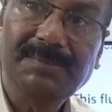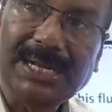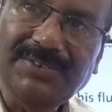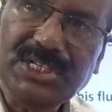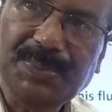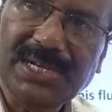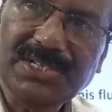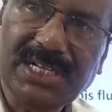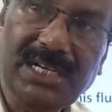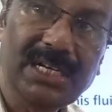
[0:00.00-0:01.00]
By which
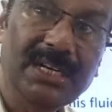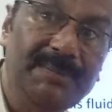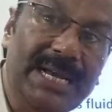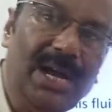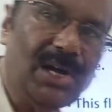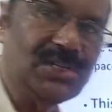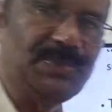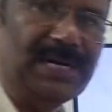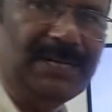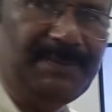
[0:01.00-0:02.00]
pressure? By
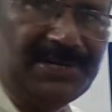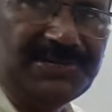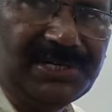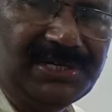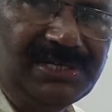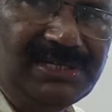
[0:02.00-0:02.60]
osmotic pressure.